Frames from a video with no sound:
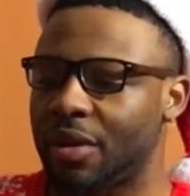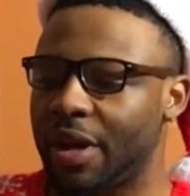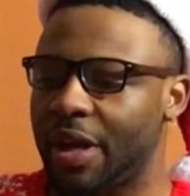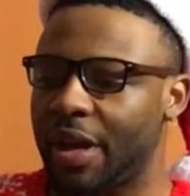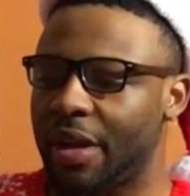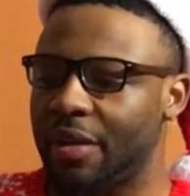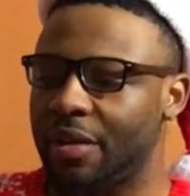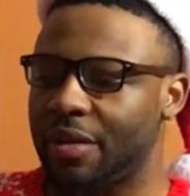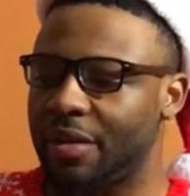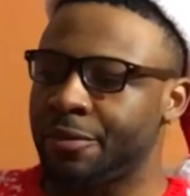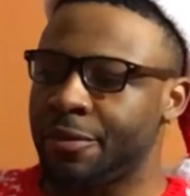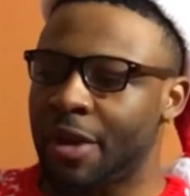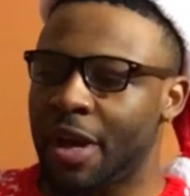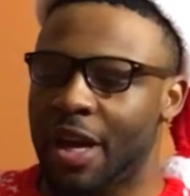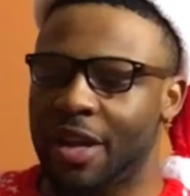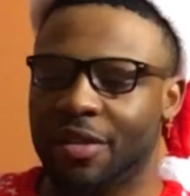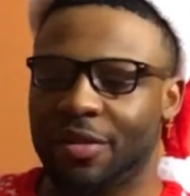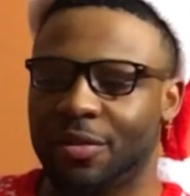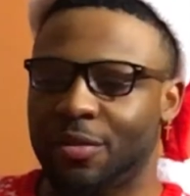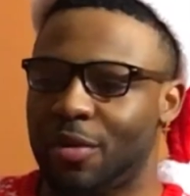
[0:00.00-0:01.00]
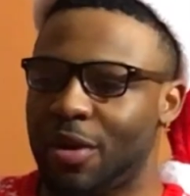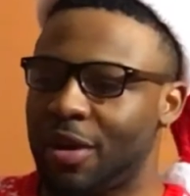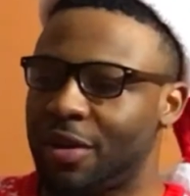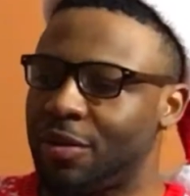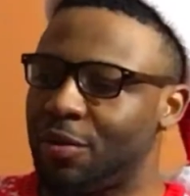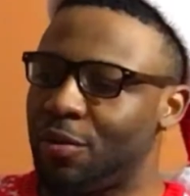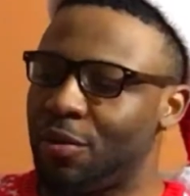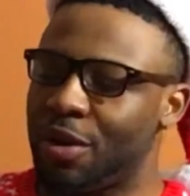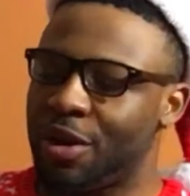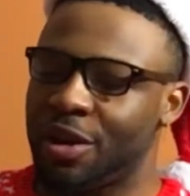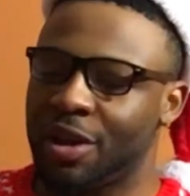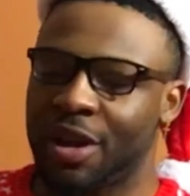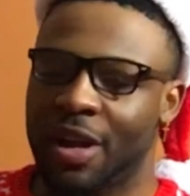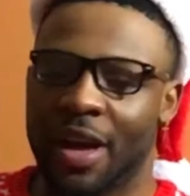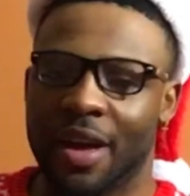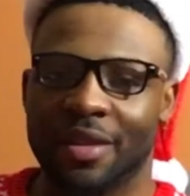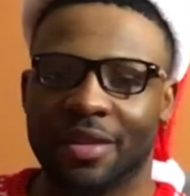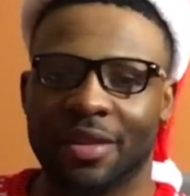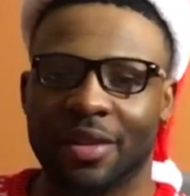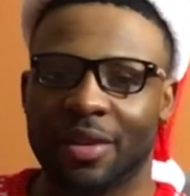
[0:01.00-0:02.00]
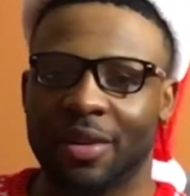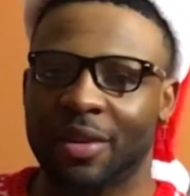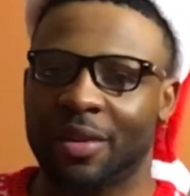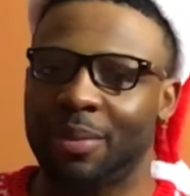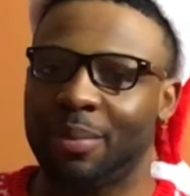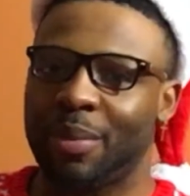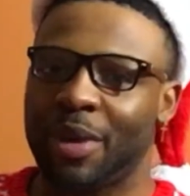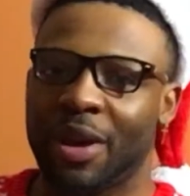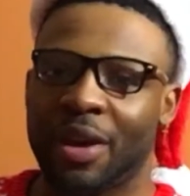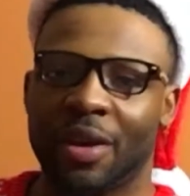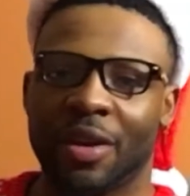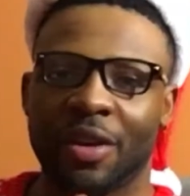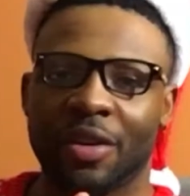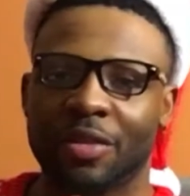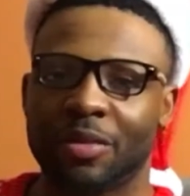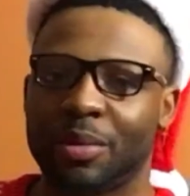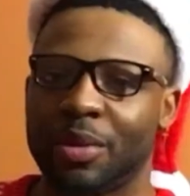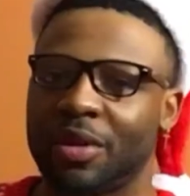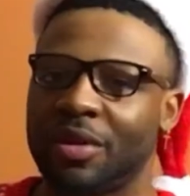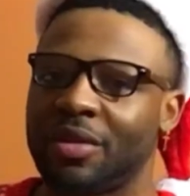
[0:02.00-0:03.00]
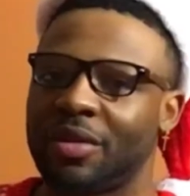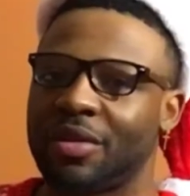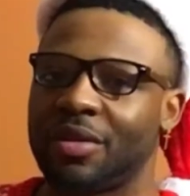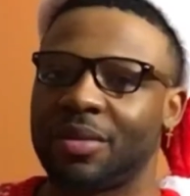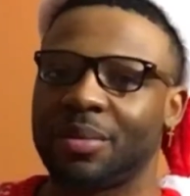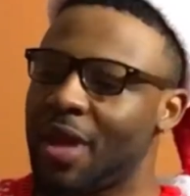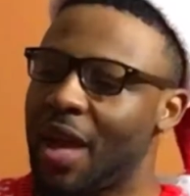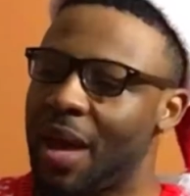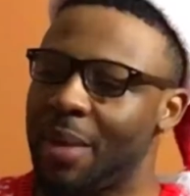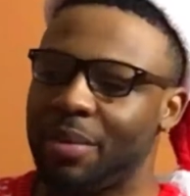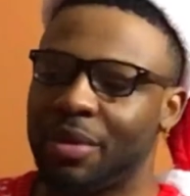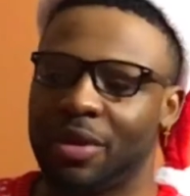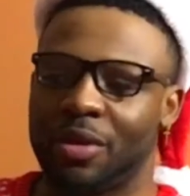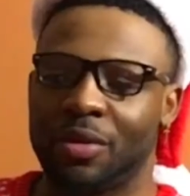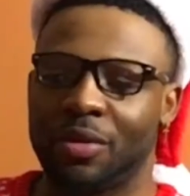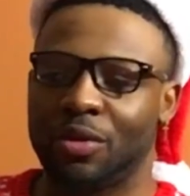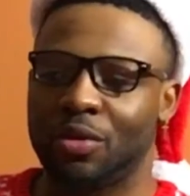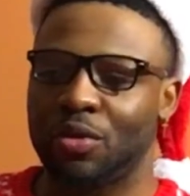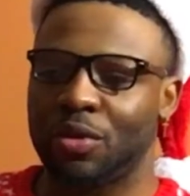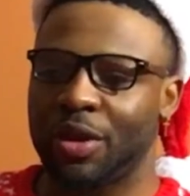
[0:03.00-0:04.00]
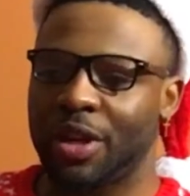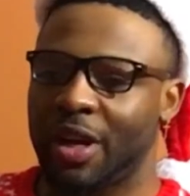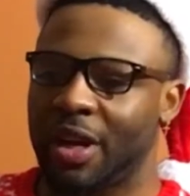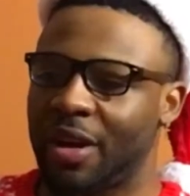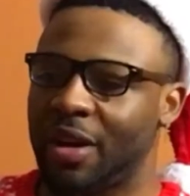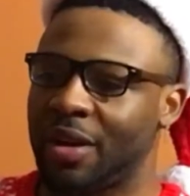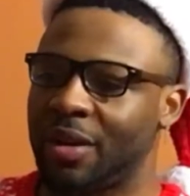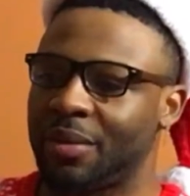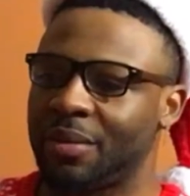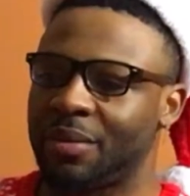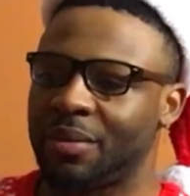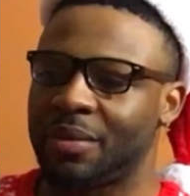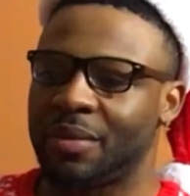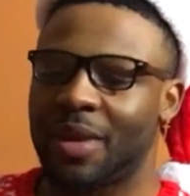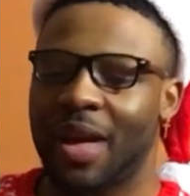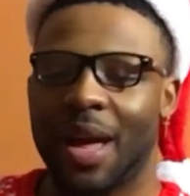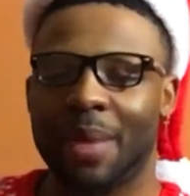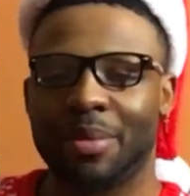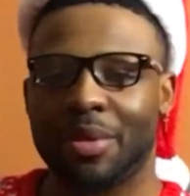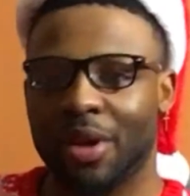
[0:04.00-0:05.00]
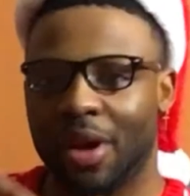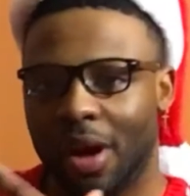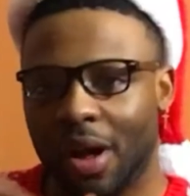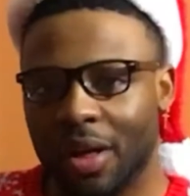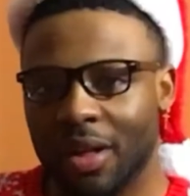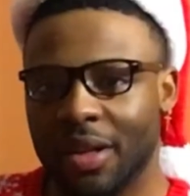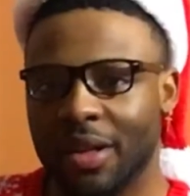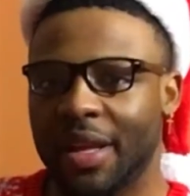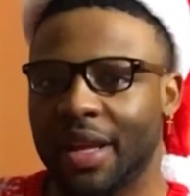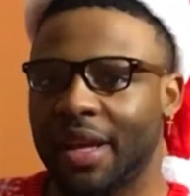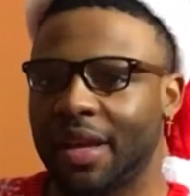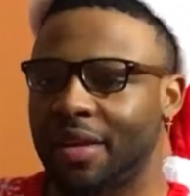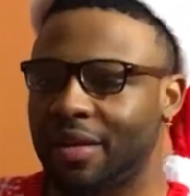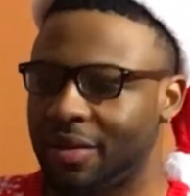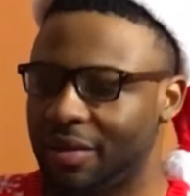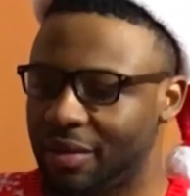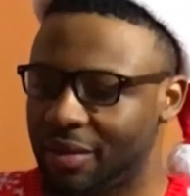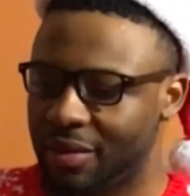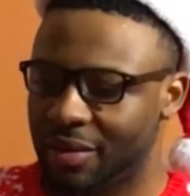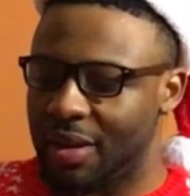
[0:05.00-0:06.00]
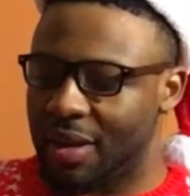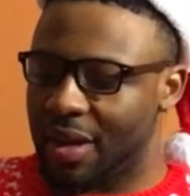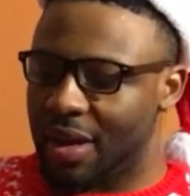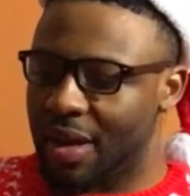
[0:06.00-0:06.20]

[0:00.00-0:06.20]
And I just wanted to wish you guys a Merry Christmas, Happy New Year, Happy Holidays.